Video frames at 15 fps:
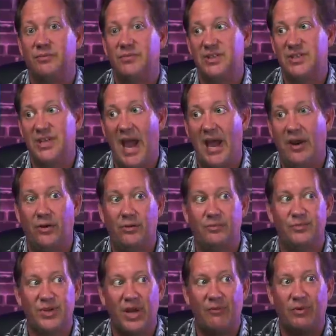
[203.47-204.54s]

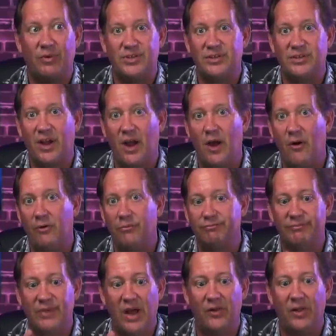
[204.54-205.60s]
Seattle, San Francisco,
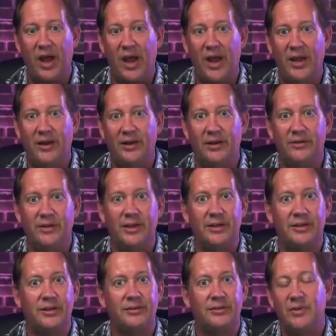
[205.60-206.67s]
LA, I
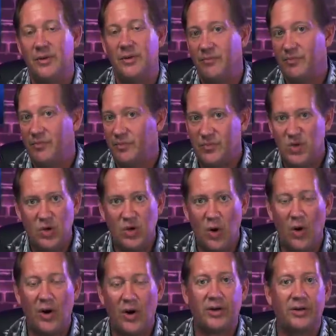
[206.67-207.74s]
mean, New
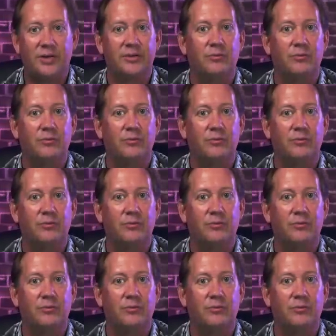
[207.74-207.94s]
York,